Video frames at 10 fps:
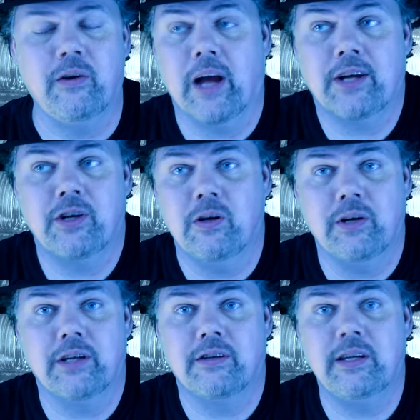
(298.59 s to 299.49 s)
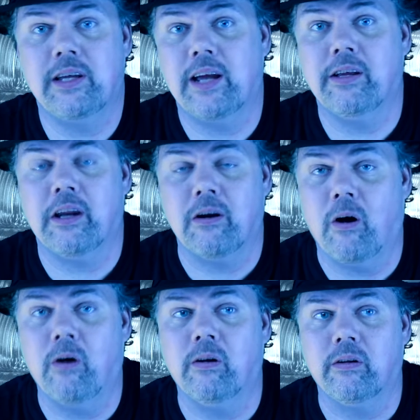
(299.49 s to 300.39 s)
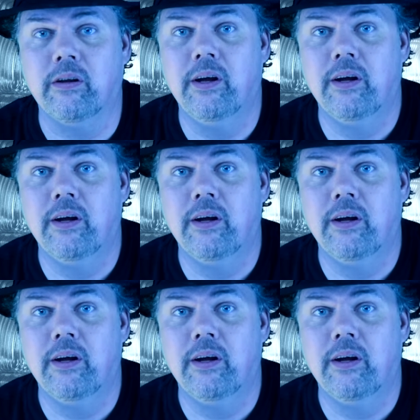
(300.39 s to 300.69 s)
You don't get to see the alien at all.